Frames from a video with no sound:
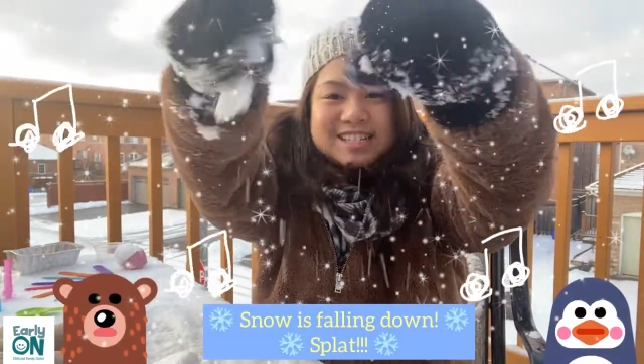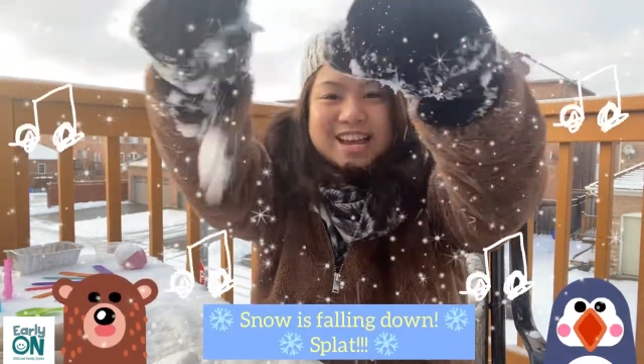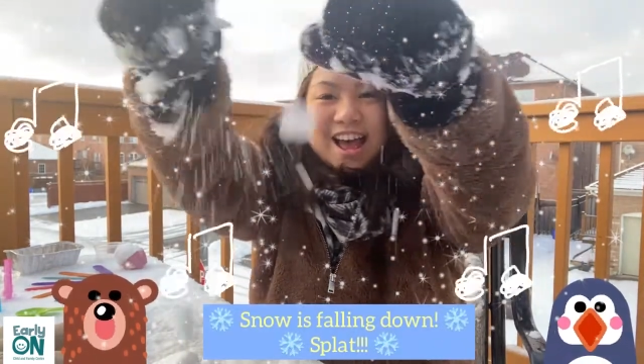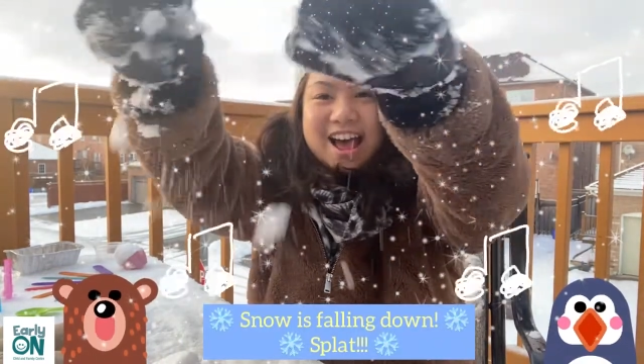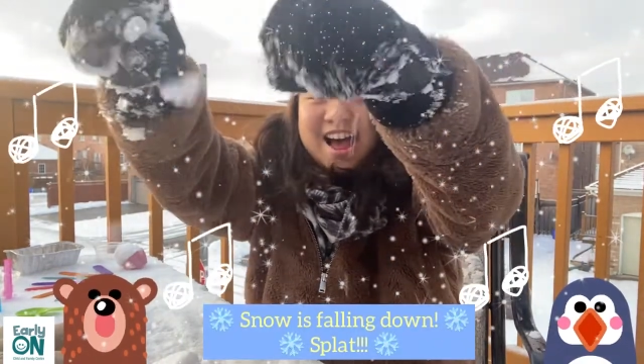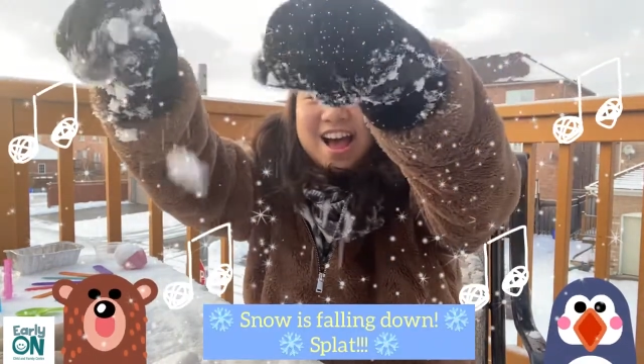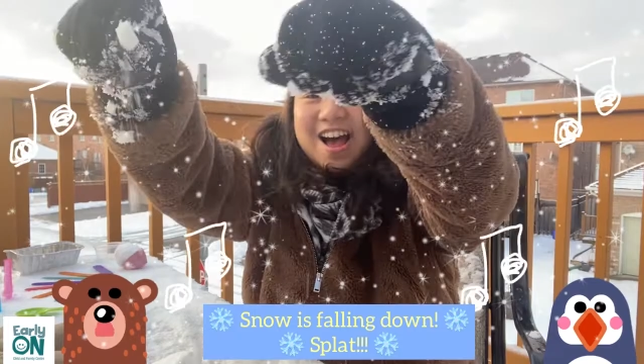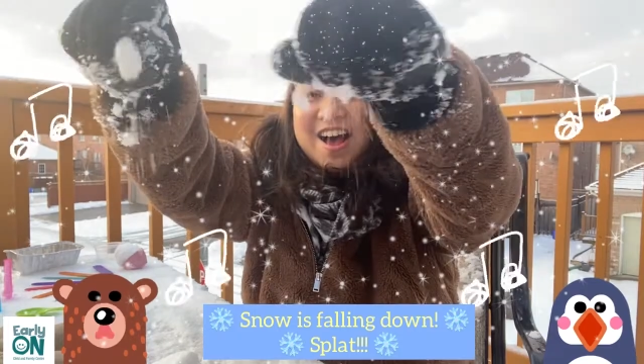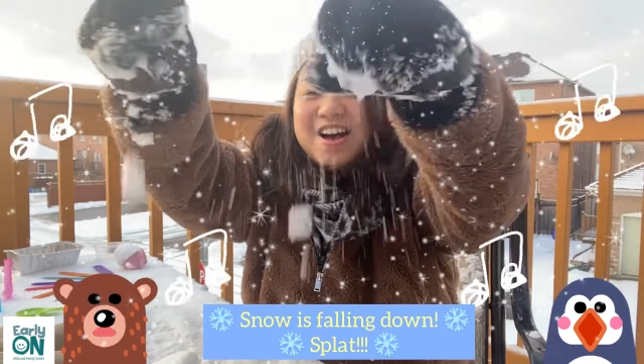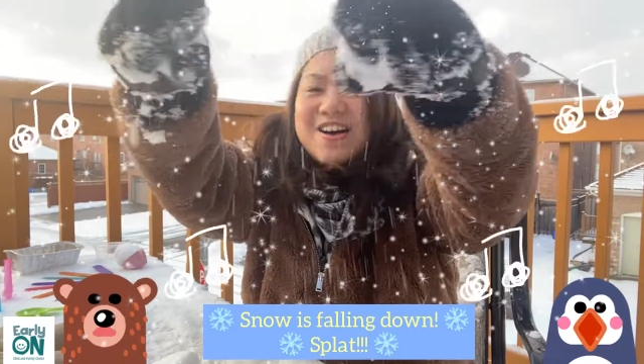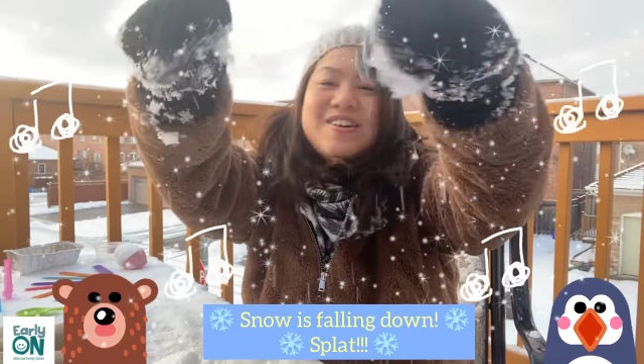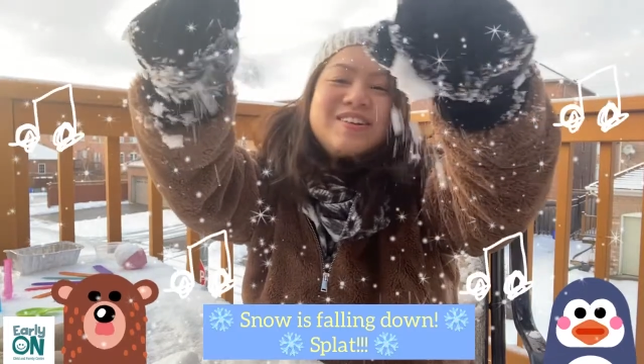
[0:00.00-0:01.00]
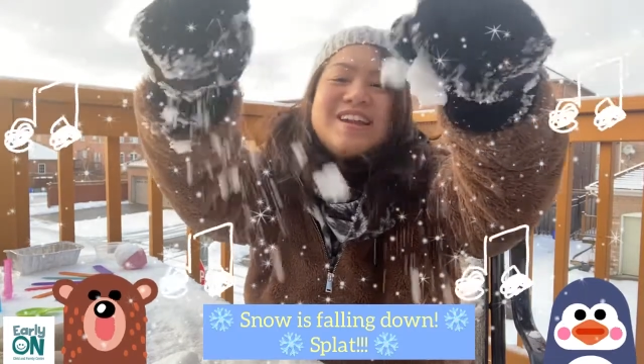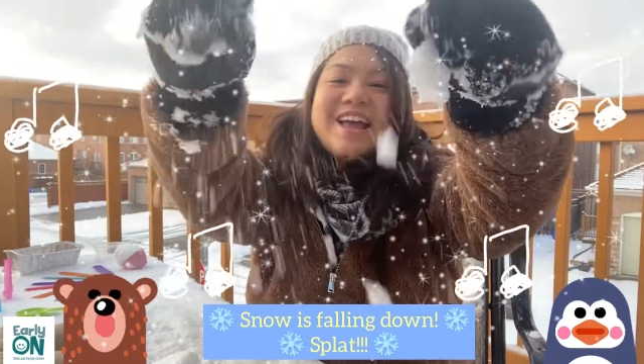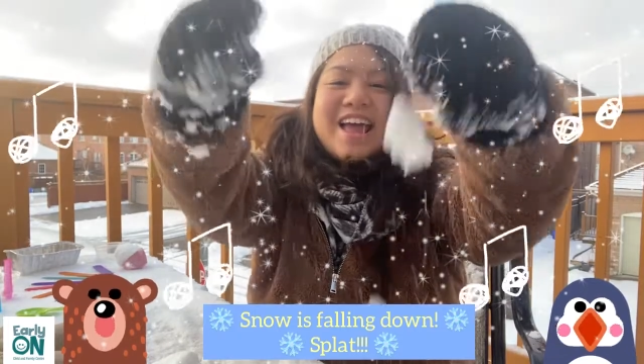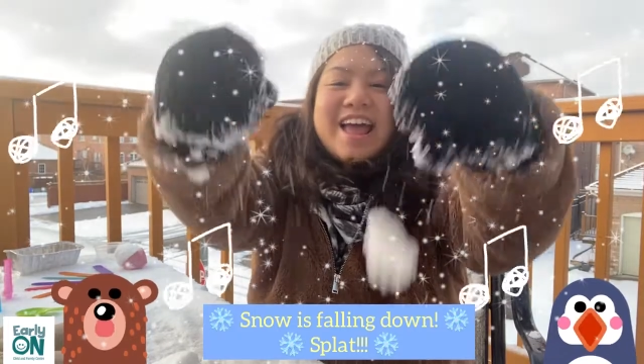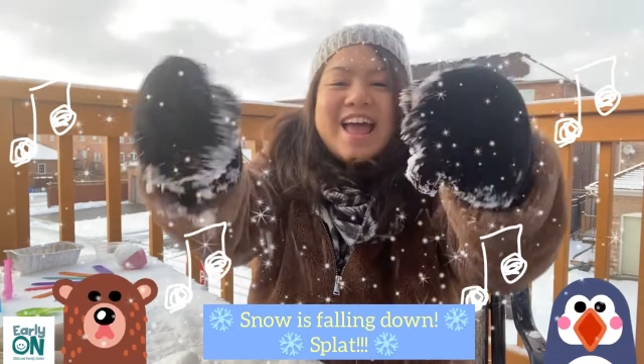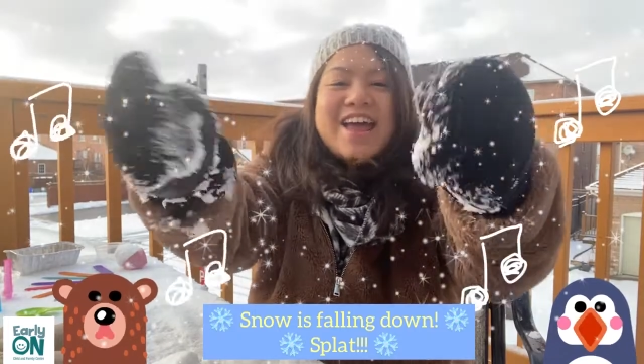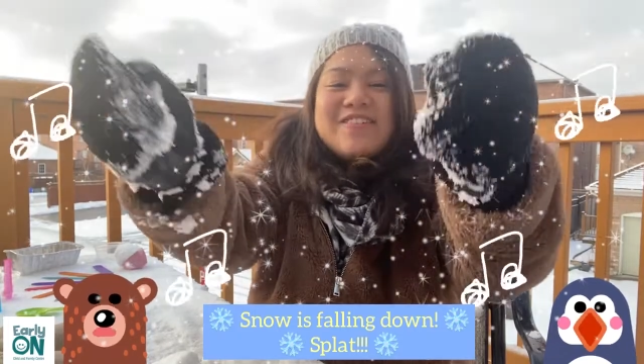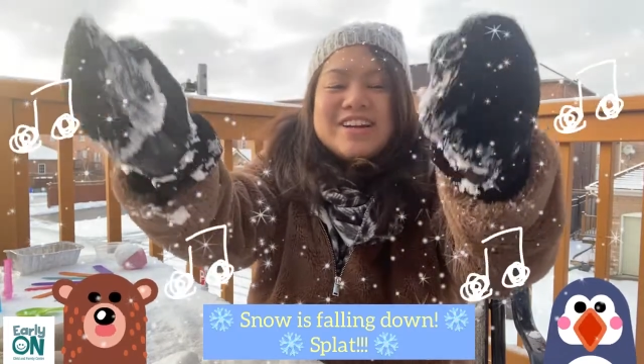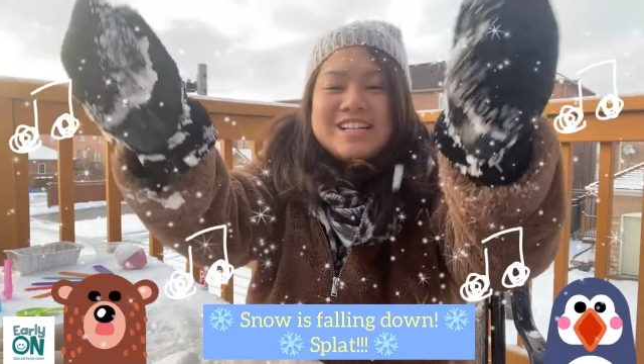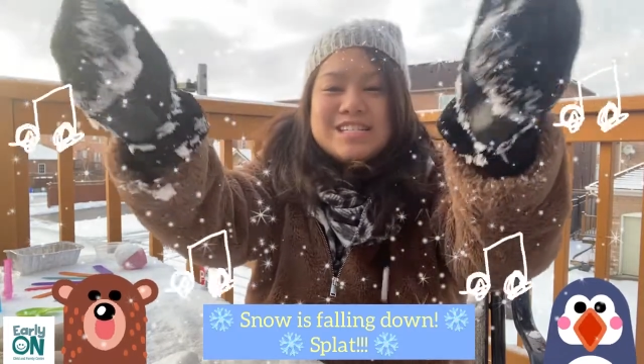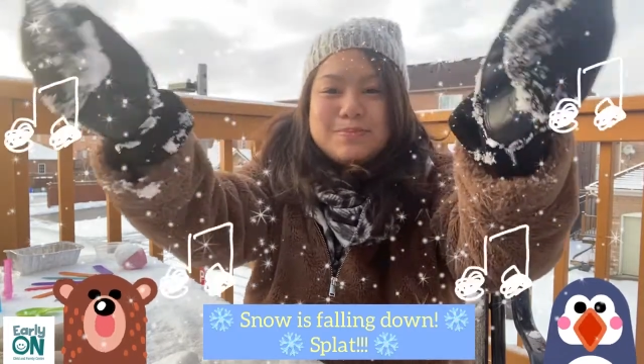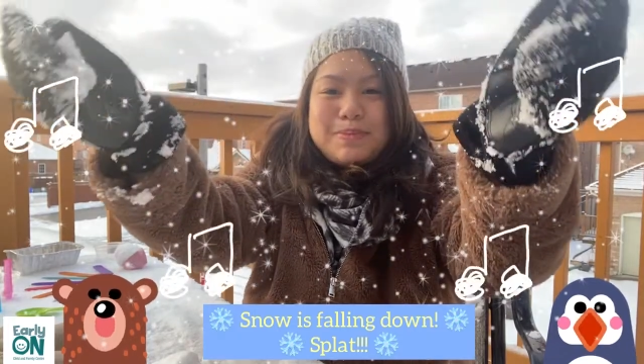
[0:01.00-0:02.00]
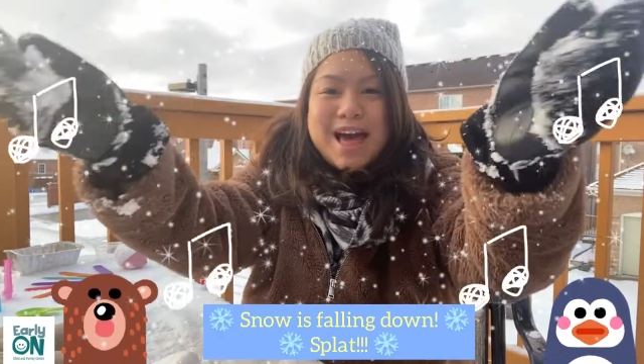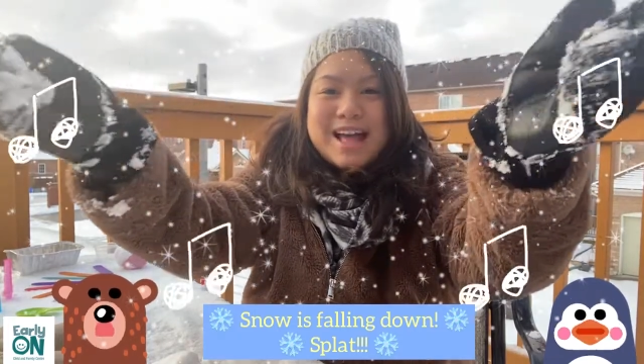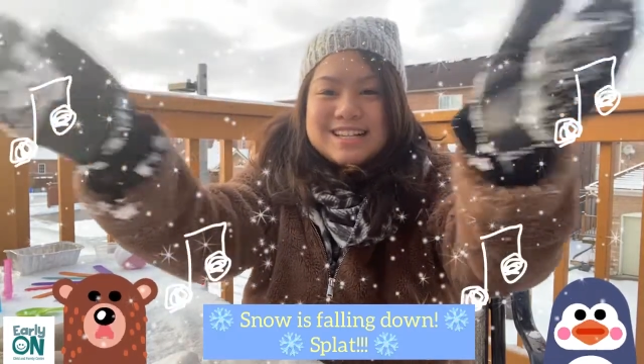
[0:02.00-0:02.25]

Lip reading: down, and we're going to splat.